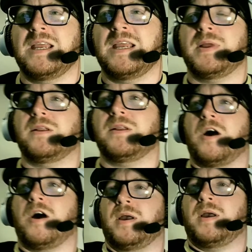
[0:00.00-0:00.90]
half.
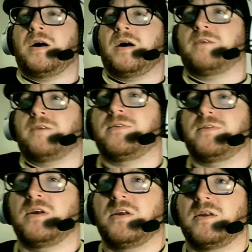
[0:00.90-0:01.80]

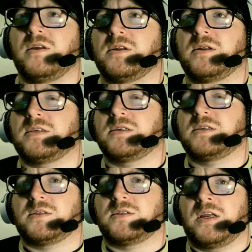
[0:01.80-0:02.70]
In front
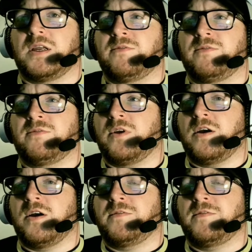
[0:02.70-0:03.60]
of the
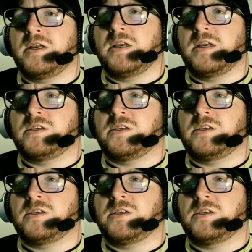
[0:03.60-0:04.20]
Jimmy Mack.